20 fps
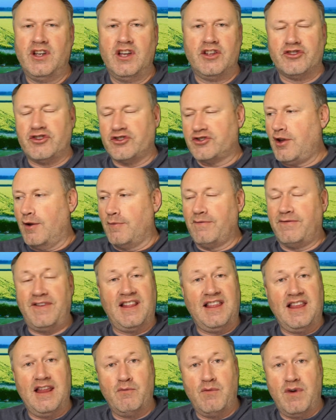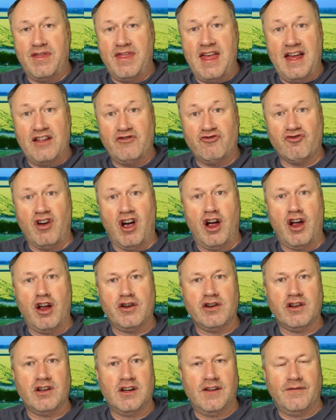to stop fiddling with their drone.